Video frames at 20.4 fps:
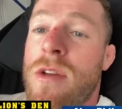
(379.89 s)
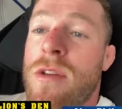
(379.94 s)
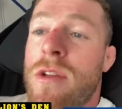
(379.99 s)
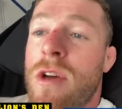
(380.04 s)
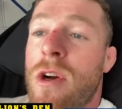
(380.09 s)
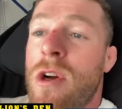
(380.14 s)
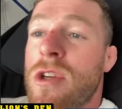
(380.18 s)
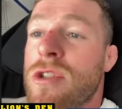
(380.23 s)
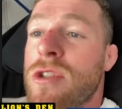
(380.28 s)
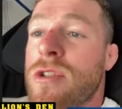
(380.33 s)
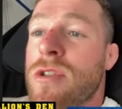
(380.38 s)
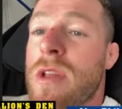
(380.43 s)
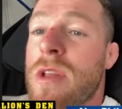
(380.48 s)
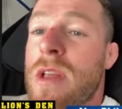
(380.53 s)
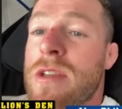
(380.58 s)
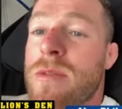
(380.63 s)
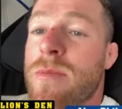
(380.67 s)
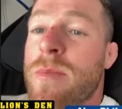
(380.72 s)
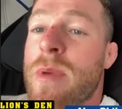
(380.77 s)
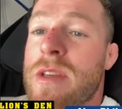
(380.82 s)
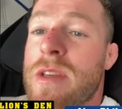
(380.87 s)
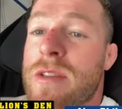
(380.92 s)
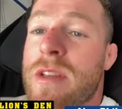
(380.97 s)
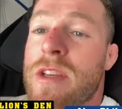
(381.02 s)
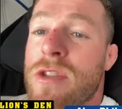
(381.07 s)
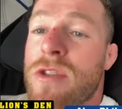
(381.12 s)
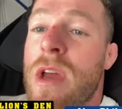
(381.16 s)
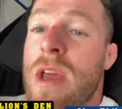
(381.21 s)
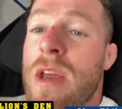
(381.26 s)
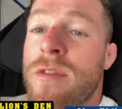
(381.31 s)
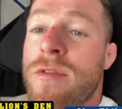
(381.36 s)
No, it's, it's basically
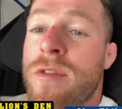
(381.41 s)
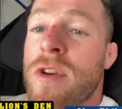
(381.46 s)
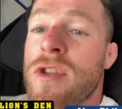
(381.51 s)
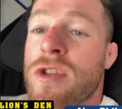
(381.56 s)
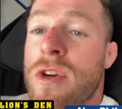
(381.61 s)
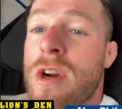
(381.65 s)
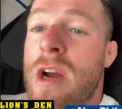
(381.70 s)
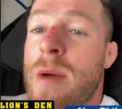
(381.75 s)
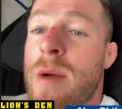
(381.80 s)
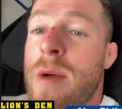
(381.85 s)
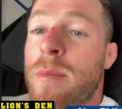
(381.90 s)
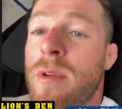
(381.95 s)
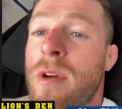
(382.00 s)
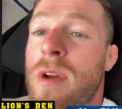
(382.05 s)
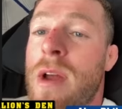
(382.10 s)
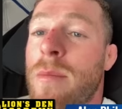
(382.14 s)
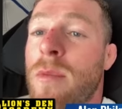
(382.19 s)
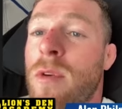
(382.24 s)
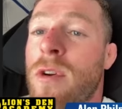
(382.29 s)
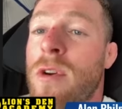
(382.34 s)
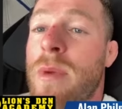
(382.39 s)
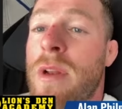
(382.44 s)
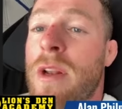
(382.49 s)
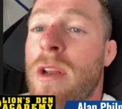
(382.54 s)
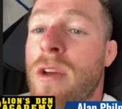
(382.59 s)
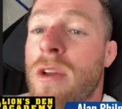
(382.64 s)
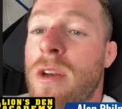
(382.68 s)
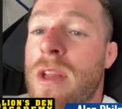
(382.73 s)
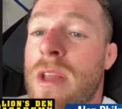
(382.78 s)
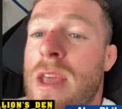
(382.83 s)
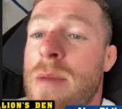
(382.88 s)
striker first grappler. I'm going to be
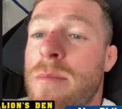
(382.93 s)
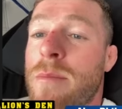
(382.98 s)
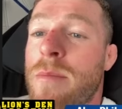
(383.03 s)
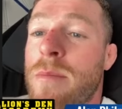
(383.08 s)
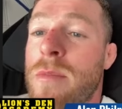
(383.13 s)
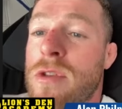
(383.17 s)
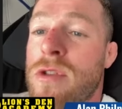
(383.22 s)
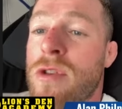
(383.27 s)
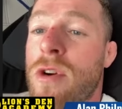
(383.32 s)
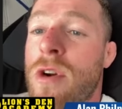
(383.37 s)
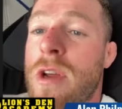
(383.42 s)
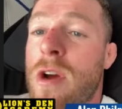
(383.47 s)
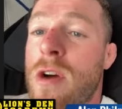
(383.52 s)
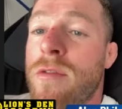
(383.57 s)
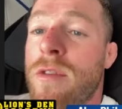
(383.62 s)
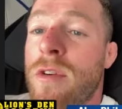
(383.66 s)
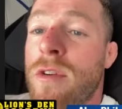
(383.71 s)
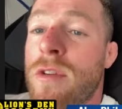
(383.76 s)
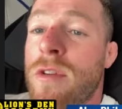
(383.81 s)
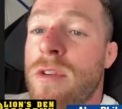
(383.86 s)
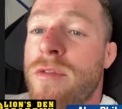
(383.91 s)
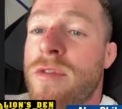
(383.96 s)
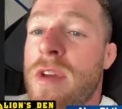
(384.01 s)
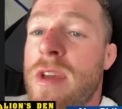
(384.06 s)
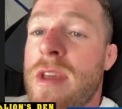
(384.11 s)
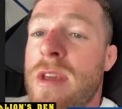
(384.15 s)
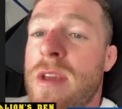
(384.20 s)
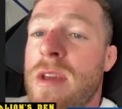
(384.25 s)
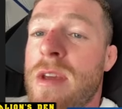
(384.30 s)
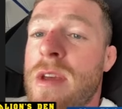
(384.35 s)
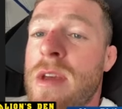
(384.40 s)
looking to keep majority of on the
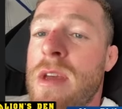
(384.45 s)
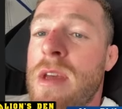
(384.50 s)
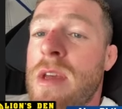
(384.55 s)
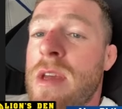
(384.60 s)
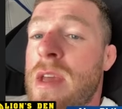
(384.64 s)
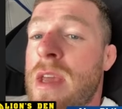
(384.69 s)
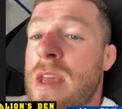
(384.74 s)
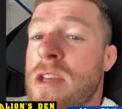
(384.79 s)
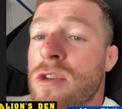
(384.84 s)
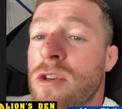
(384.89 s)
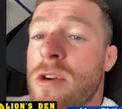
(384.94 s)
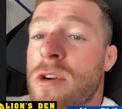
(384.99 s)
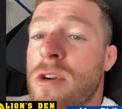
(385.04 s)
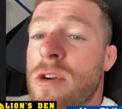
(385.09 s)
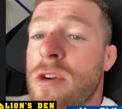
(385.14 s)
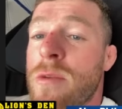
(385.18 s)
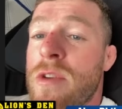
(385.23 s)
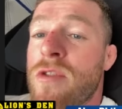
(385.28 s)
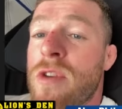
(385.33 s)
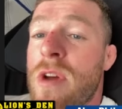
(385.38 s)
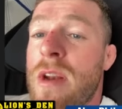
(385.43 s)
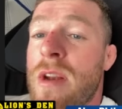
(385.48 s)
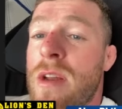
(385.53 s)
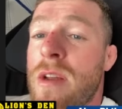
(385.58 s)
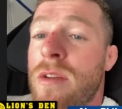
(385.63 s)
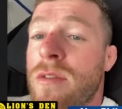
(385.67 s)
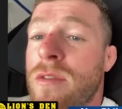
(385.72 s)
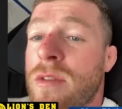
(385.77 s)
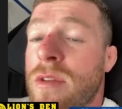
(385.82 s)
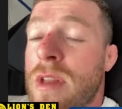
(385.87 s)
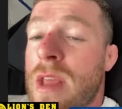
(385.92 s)
feet. He's going to be trying
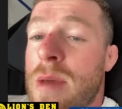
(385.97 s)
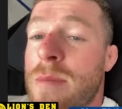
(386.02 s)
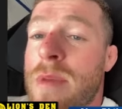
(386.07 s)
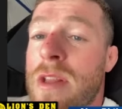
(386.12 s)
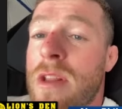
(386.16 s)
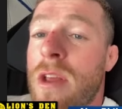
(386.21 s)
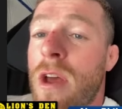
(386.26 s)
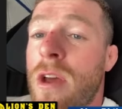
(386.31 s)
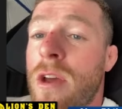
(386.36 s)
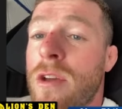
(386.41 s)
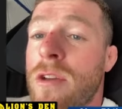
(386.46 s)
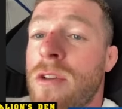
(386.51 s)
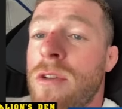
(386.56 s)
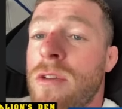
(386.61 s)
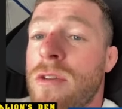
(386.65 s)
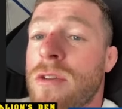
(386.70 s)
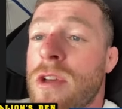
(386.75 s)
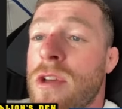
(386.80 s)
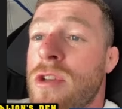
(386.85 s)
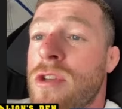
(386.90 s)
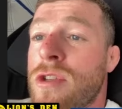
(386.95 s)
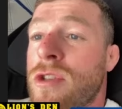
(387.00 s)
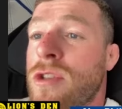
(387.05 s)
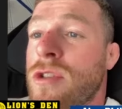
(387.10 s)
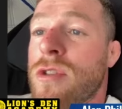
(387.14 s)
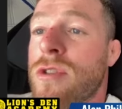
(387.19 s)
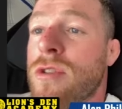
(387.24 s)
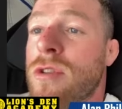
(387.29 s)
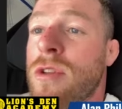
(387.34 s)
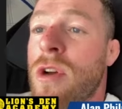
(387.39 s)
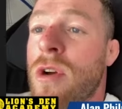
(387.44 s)
to get me down
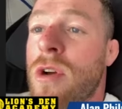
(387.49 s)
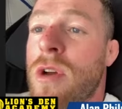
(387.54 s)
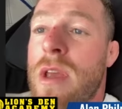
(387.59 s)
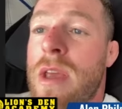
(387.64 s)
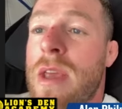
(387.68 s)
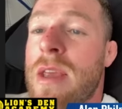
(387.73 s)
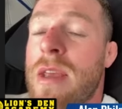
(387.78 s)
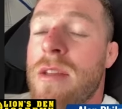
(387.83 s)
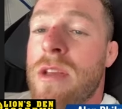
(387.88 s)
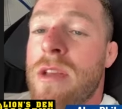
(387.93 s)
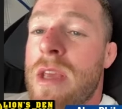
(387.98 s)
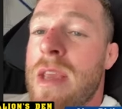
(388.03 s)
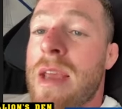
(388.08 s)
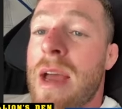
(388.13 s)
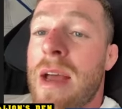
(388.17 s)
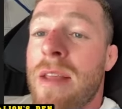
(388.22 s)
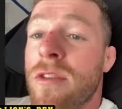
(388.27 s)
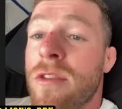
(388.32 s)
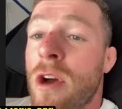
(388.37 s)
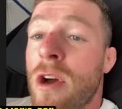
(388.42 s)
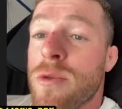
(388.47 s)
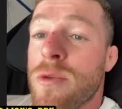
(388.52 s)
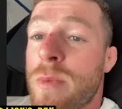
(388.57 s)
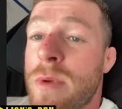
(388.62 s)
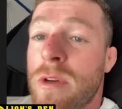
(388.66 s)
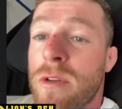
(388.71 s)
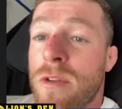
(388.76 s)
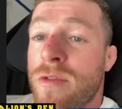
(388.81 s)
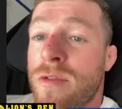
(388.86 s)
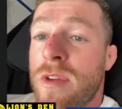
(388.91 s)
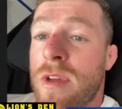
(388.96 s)
because no, he, he can't touch me
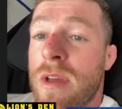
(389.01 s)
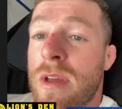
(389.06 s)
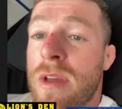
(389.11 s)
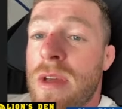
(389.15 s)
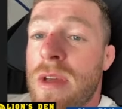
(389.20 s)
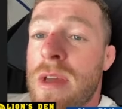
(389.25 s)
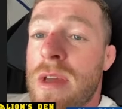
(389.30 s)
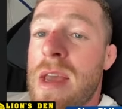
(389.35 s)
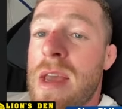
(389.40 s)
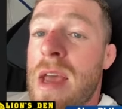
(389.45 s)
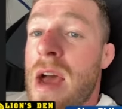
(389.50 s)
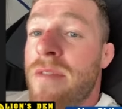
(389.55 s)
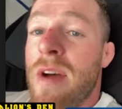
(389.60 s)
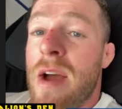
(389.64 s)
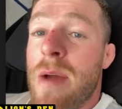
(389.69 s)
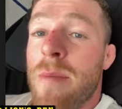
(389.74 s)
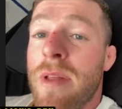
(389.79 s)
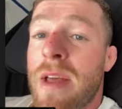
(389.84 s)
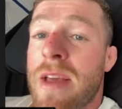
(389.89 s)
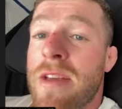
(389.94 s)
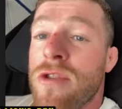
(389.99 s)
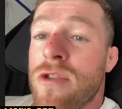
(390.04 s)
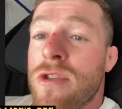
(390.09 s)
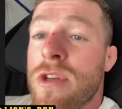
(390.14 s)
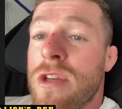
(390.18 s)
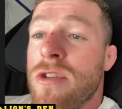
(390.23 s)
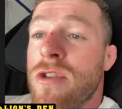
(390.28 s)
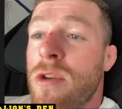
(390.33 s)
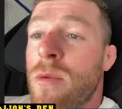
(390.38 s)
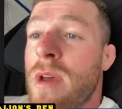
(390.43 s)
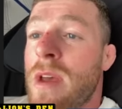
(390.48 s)
on the feet if I play
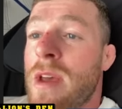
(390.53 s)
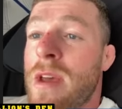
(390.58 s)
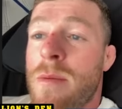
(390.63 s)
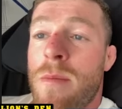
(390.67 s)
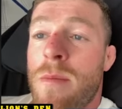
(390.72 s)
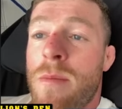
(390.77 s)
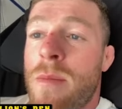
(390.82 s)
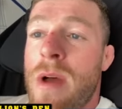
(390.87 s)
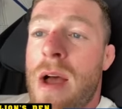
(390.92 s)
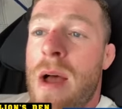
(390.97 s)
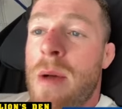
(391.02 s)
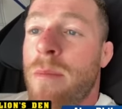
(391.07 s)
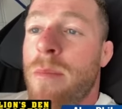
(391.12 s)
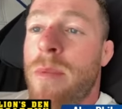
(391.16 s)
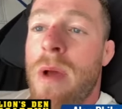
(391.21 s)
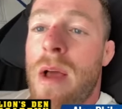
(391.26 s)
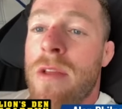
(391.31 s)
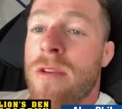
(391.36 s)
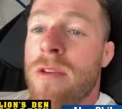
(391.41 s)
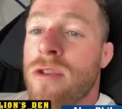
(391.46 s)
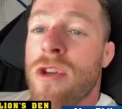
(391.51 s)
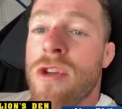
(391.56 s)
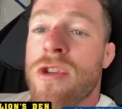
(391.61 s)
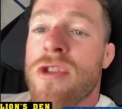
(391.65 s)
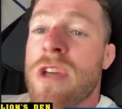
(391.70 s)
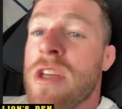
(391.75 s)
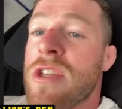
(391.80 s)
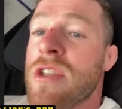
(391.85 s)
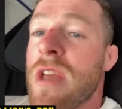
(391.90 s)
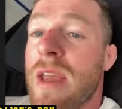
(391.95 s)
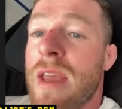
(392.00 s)
jiu-jitsu with him, I'm, there's a good
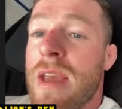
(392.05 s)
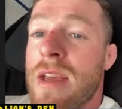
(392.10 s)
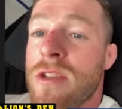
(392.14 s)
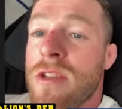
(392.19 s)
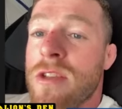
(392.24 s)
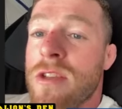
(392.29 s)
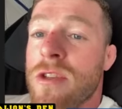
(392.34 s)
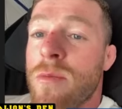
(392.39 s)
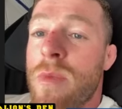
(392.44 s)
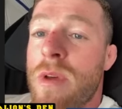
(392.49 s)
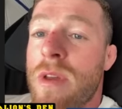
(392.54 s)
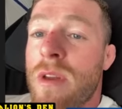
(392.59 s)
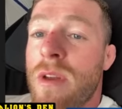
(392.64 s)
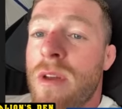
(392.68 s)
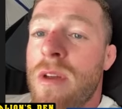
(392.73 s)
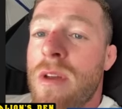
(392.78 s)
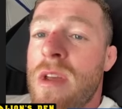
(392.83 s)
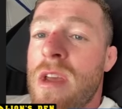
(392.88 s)
chance I get submitted.